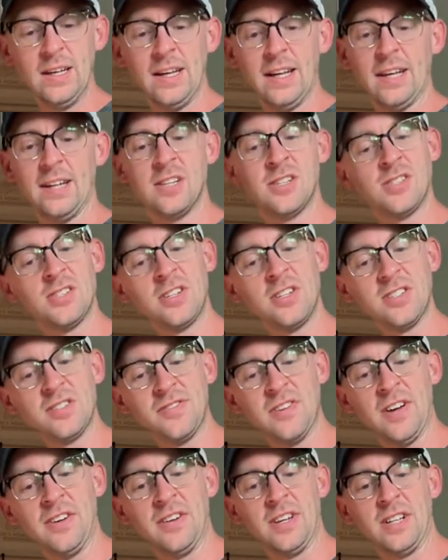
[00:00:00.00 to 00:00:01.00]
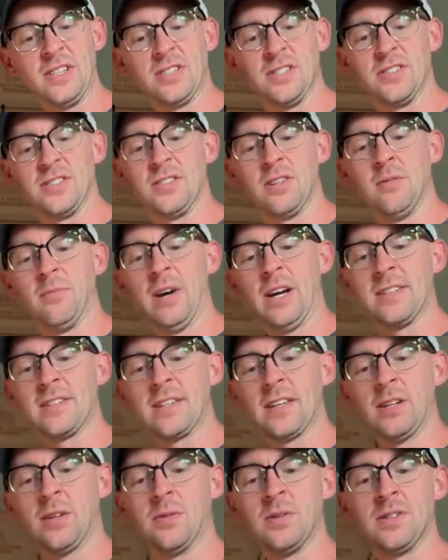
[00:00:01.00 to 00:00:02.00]
Indigenous foundation. So
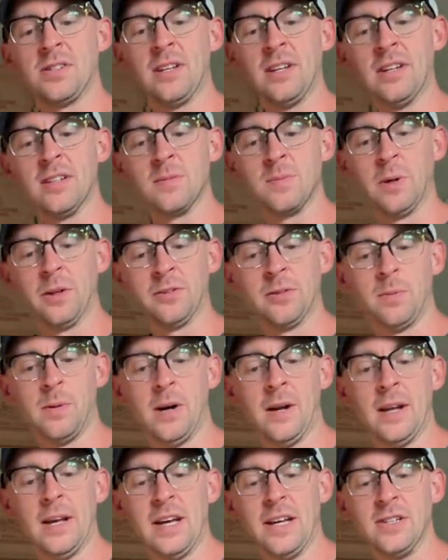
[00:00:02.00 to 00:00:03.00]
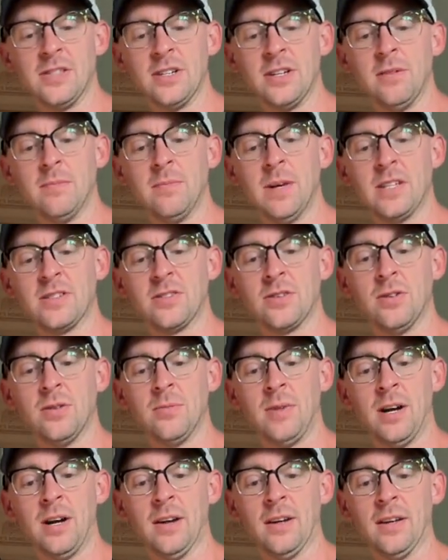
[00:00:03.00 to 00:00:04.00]
Mexican cuisine is built upon ancient
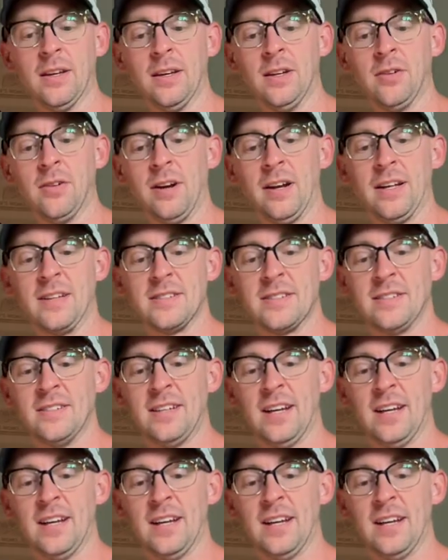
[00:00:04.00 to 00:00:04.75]
Mesoamerican ingredients and